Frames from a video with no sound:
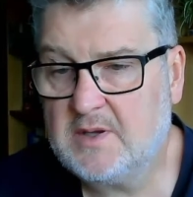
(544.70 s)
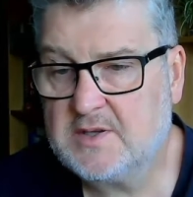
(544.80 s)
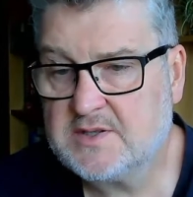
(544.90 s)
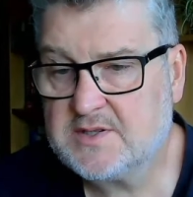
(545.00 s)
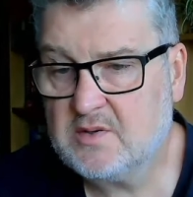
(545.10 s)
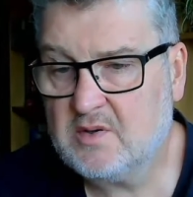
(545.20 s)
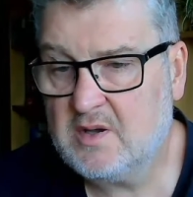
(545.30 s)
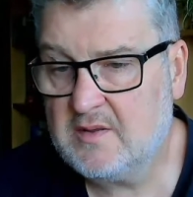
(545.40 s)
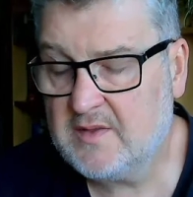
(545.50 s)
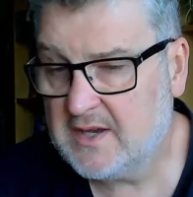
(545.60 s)
So
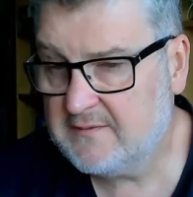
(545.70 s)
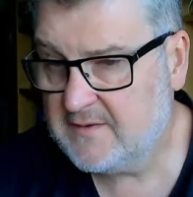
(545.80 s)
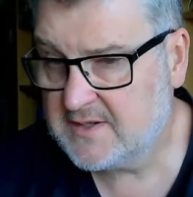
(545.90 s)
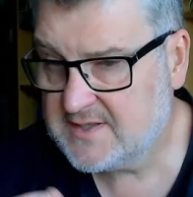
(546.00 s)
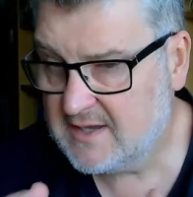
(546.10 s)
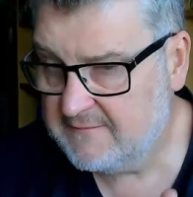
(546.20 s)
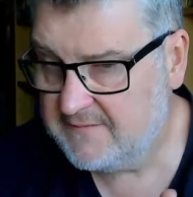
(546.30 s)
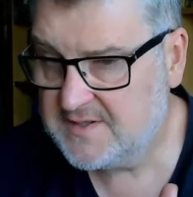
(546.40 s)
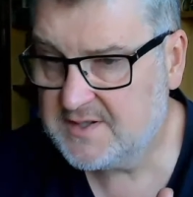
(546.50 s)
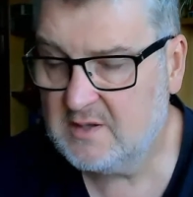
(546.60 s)
that it's that
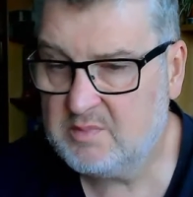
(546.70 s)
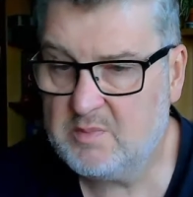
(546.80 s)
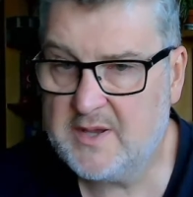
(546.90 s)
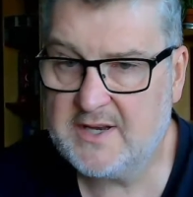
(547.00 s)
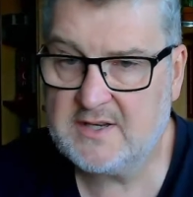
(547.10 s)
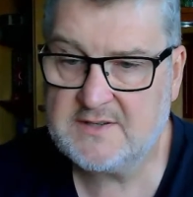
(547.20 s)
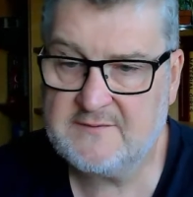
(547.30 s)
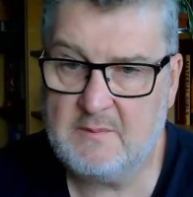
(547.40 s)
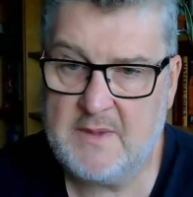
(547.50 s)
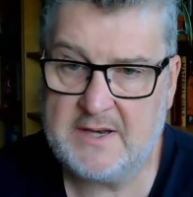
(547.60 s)
physical preparedness
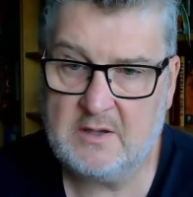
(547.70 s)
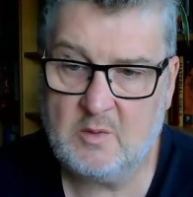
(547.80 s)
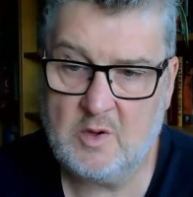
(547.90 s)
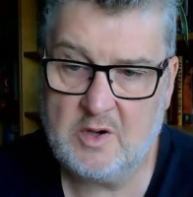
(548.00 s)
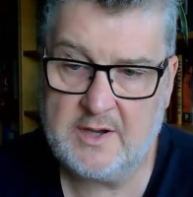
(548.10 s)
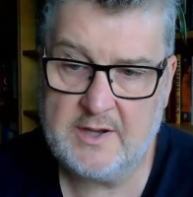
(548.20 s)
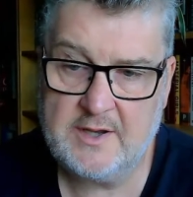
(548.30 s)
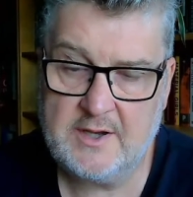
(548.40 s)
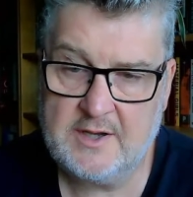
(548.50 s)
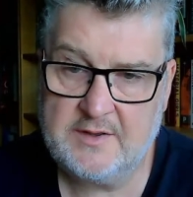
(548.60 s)
for mental work
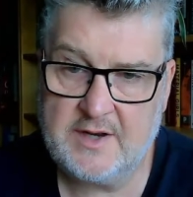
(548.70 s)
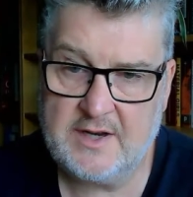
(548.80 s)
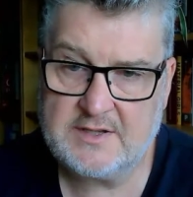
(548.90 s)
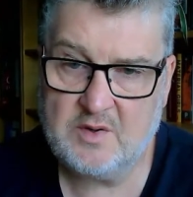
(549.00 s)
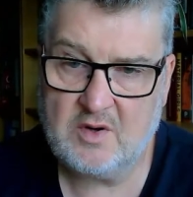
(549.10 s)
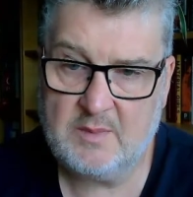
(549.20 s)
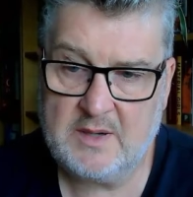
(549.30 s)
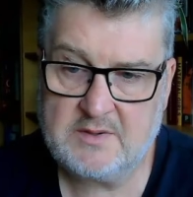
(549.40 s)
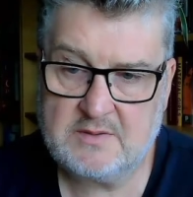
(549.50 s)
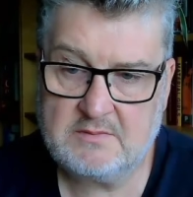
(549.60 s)
that I talk
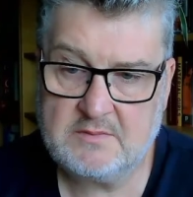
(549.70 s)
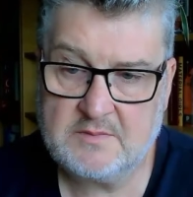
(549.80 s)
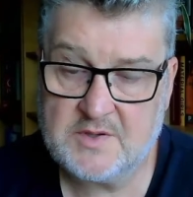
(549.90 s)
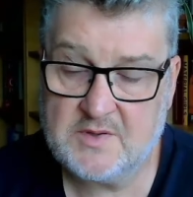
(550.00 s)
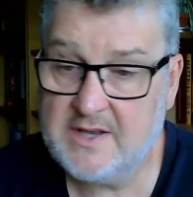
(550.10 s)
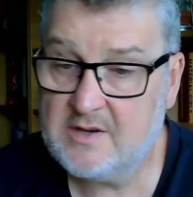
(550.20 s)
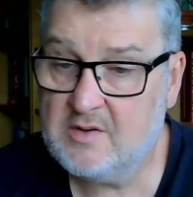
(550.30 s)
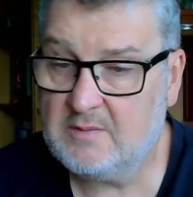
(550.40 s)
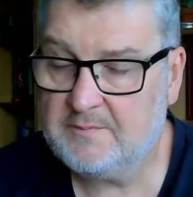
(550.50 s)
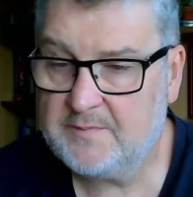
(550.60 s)
about. So there you
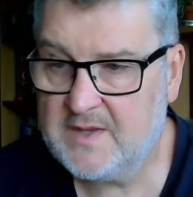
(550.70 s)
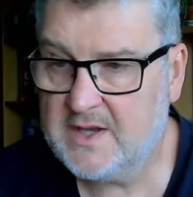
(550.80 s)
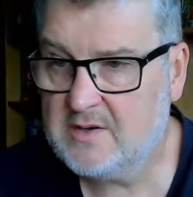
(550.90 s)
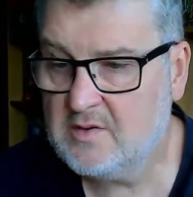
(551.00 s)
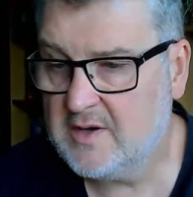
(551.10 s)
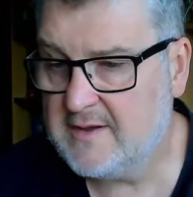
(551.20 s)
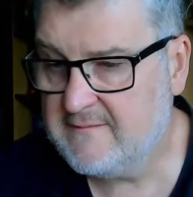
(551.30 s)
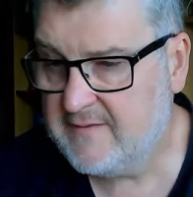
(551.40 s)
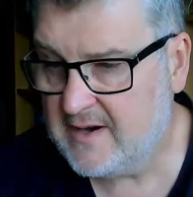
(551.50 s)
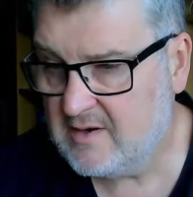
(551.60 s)
go. There you go.
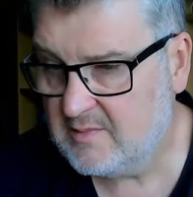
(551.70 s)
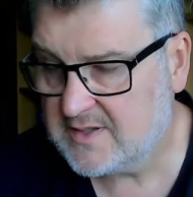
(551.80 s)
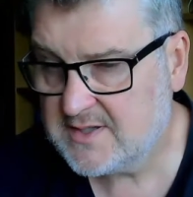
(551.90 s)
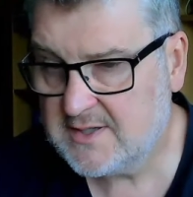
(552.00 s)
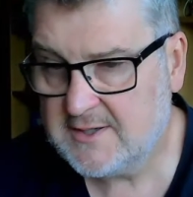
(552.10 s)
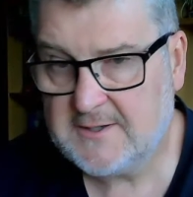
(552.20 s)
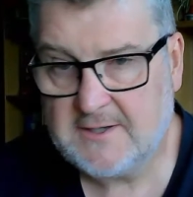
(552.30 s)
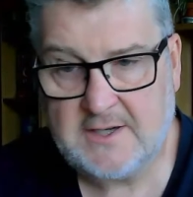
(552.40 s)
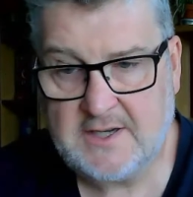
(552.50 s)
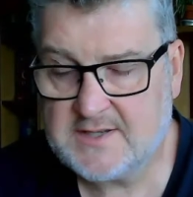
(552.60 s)
Environment
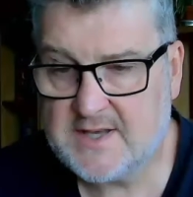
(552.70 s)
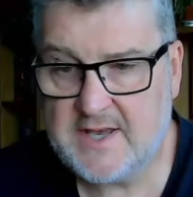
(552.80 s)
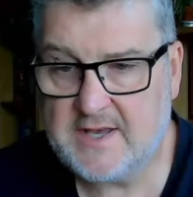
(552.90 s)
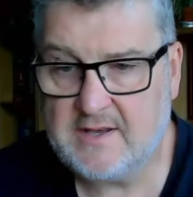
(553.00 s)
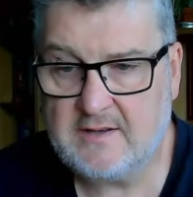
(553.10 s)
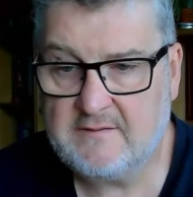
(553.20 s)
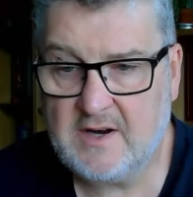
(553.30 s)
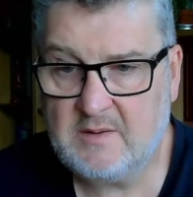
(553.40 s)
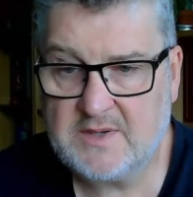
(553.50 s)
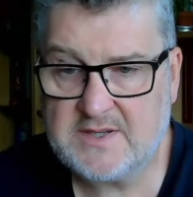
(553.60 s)
is key.
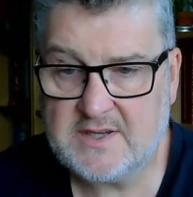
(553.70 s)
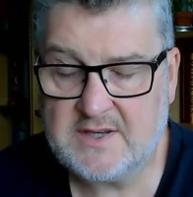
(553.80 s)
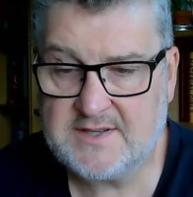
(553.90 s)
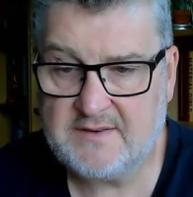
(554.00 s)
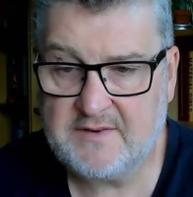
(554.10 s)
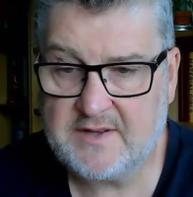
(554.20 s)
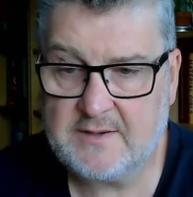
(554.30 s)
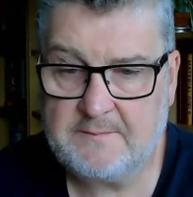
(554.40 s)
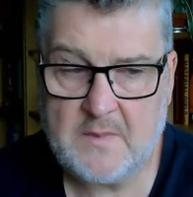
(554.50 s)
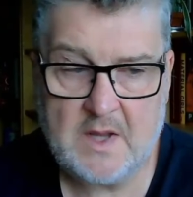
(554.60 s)
Environment is
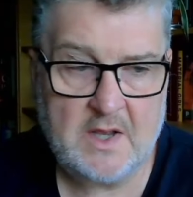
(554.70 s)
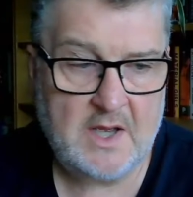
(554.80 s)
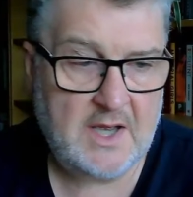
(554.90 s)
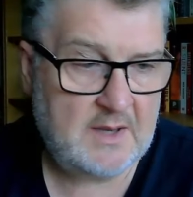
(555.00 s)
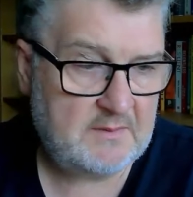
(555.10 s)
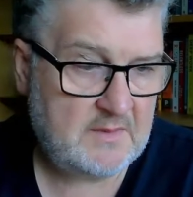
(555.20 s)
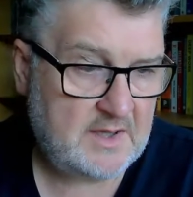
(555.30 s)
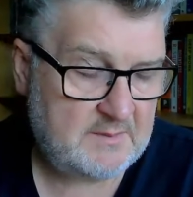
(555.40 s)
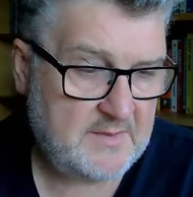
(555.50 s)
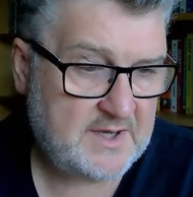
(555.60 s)
everything.
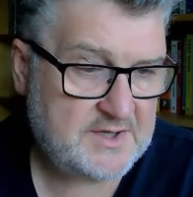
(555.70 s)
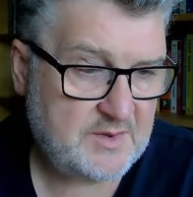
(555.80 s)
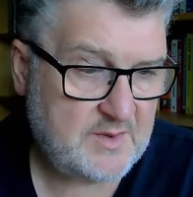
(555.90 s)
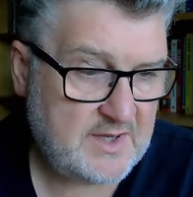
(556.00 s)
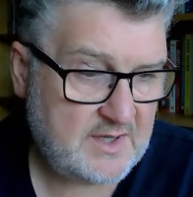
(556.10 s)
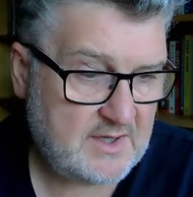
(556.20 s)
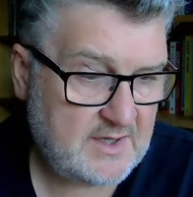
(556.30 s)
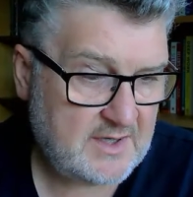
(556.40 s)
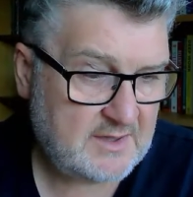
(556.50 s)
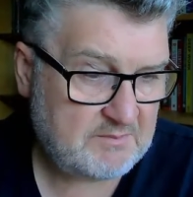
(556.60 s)

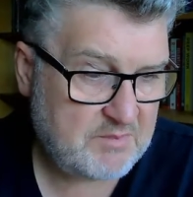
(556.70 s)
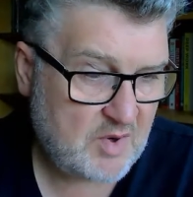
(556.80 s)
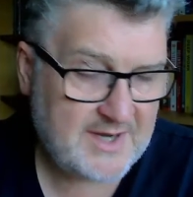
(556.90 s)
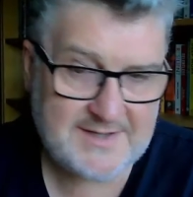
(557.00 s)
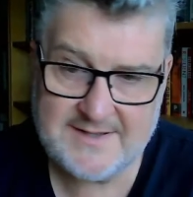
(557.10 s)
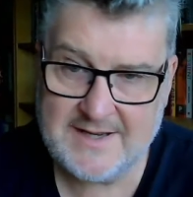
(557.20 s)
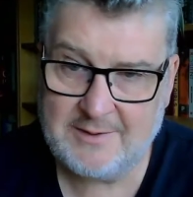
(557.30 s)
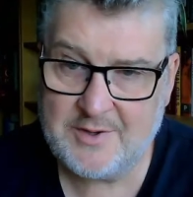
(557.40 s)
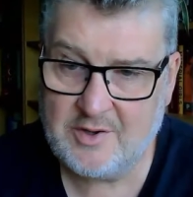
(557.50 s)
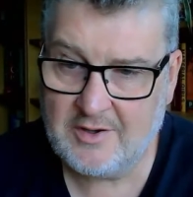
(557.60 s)
It breaks
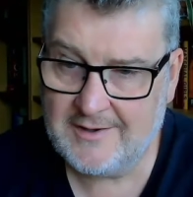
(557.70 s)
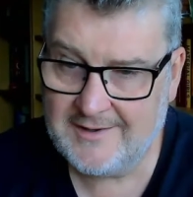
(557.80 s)
down your